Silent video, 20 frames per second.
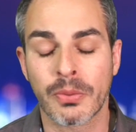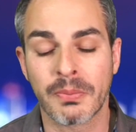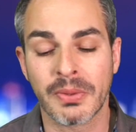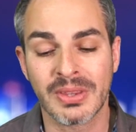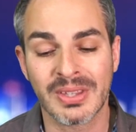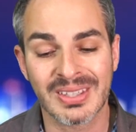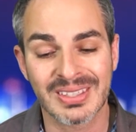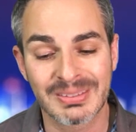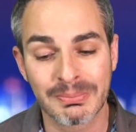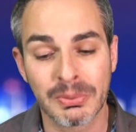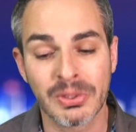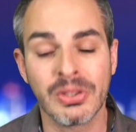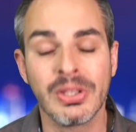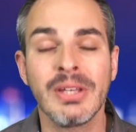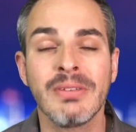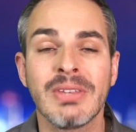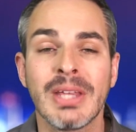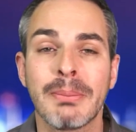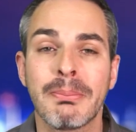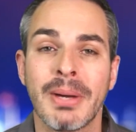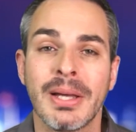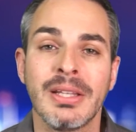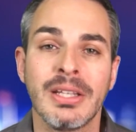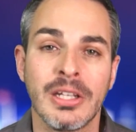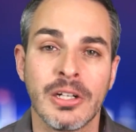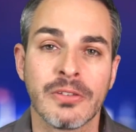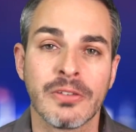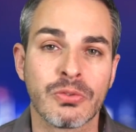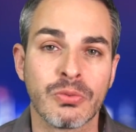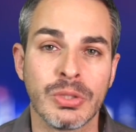But he's believed that by the
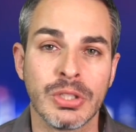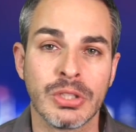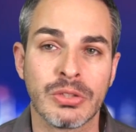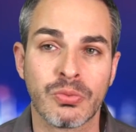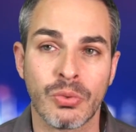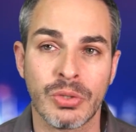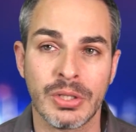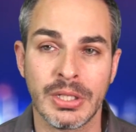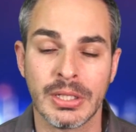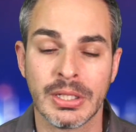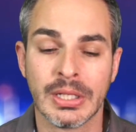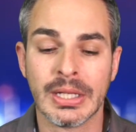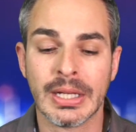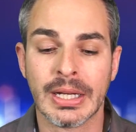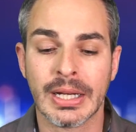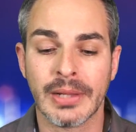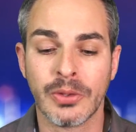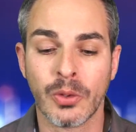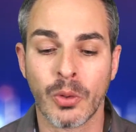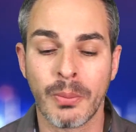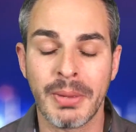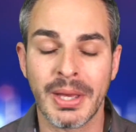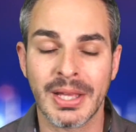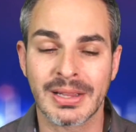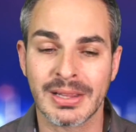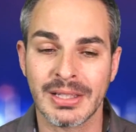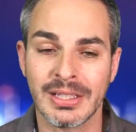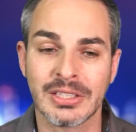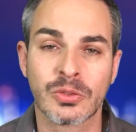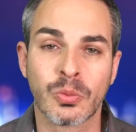end of 2020, there will be at
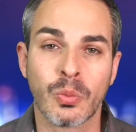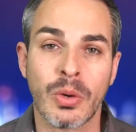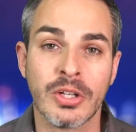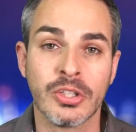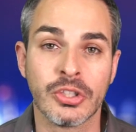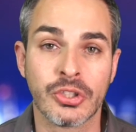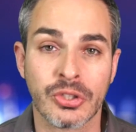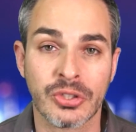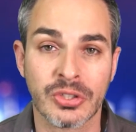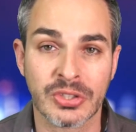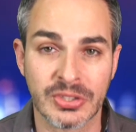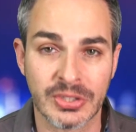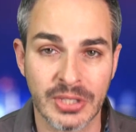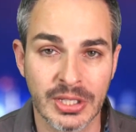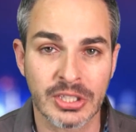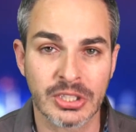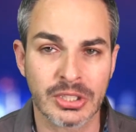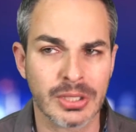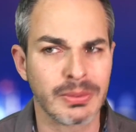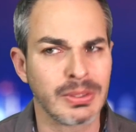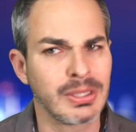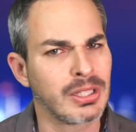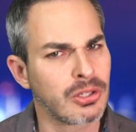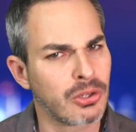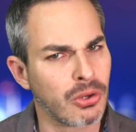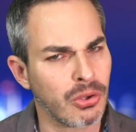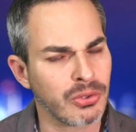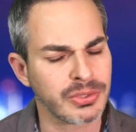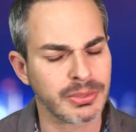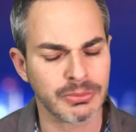least one jurisdiction, he
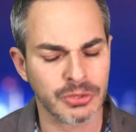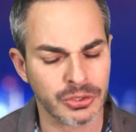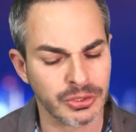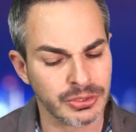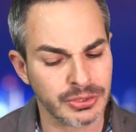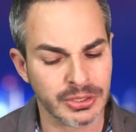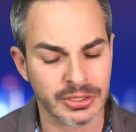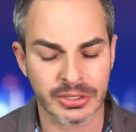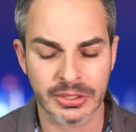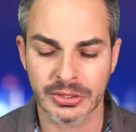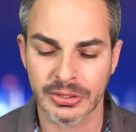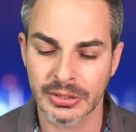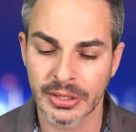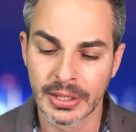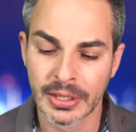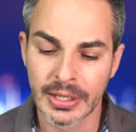calls them jurisdictions,